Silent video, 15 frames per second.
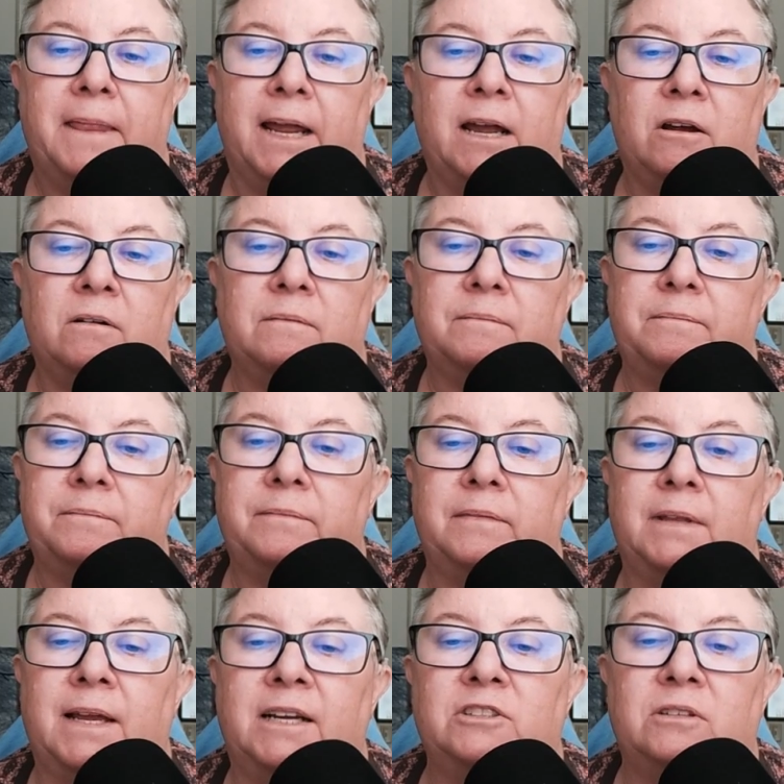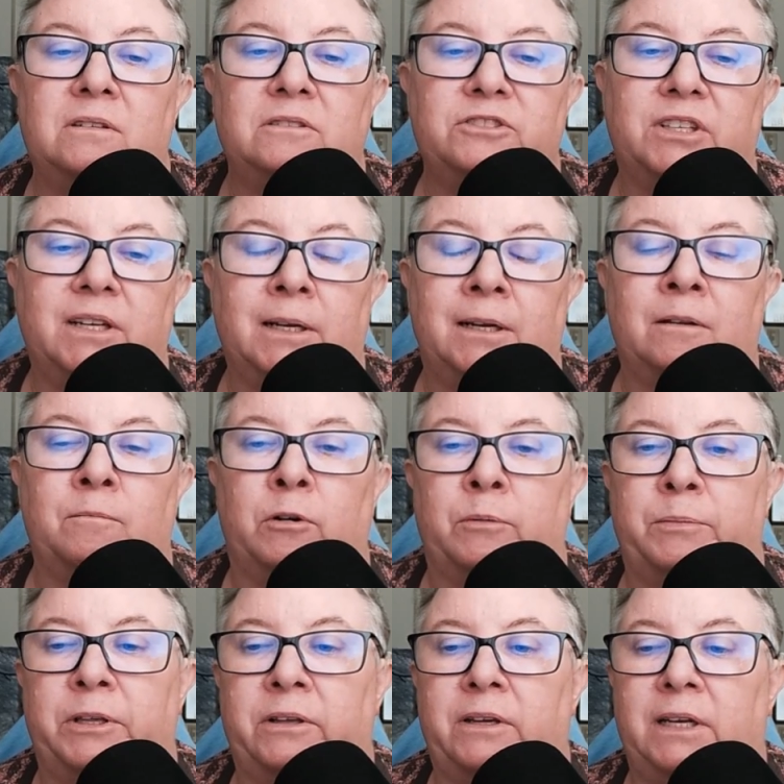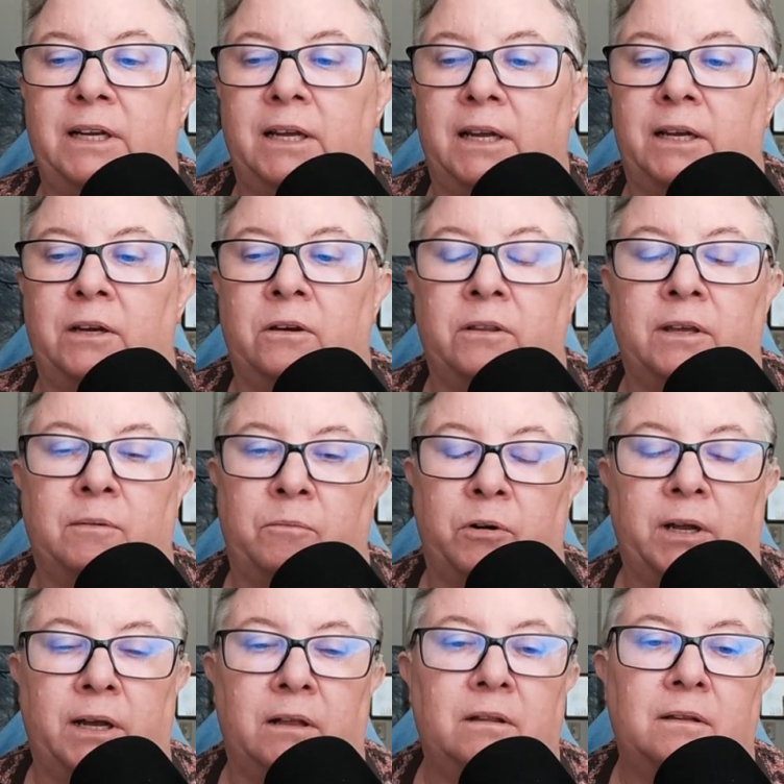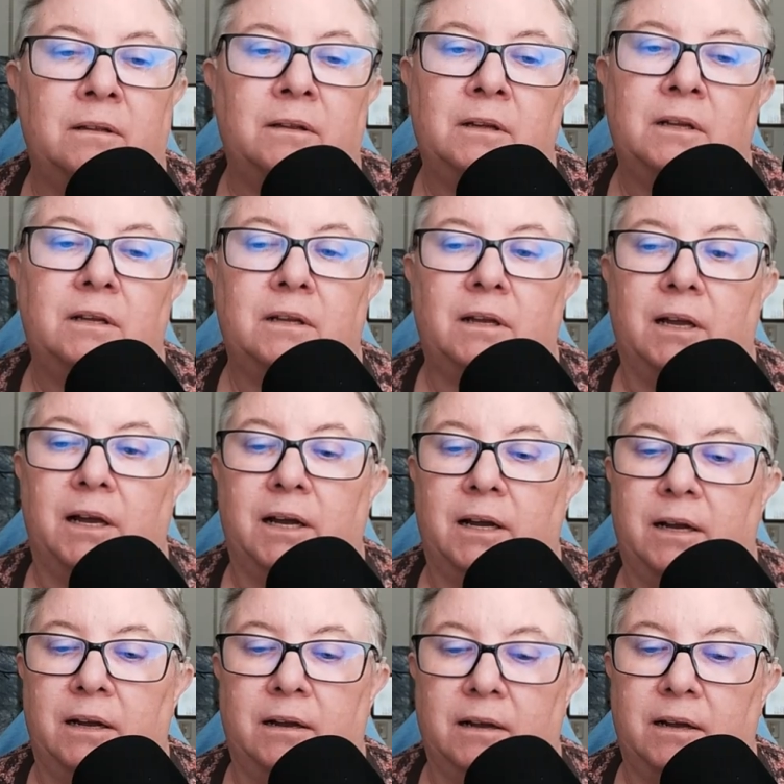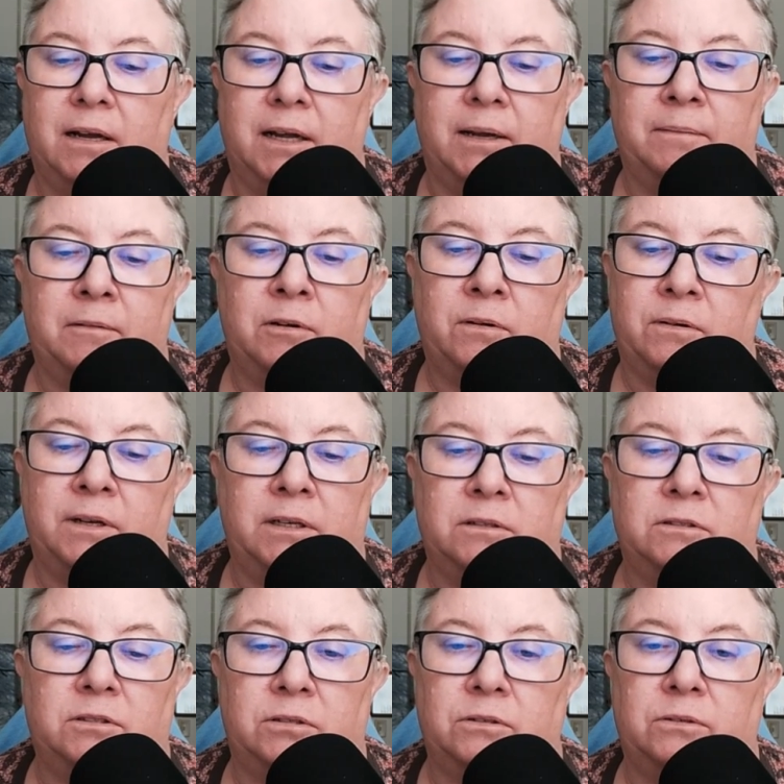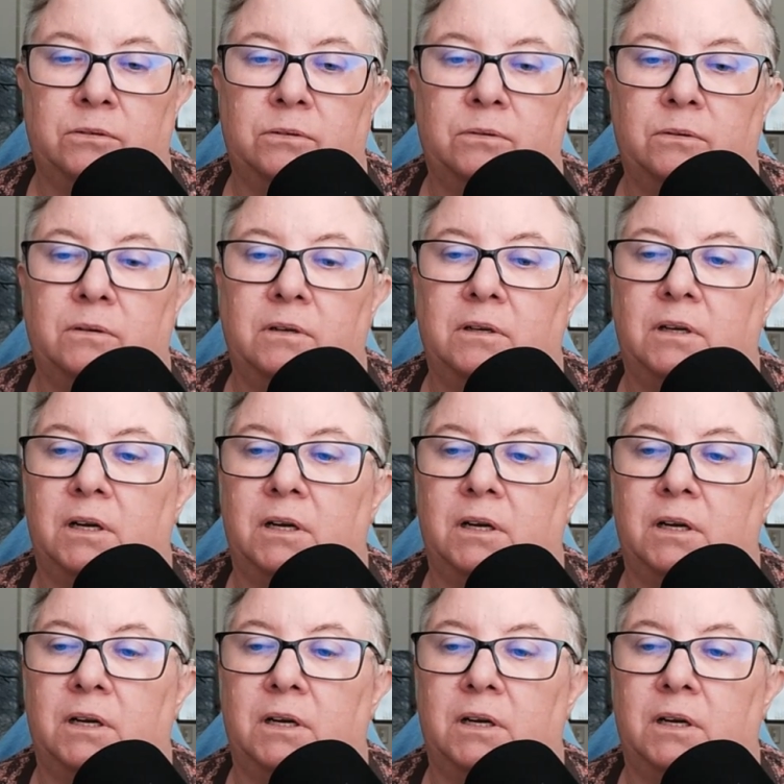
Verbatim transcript: Now, National Seating and Mobility, I know them well. Uh, I'm going to.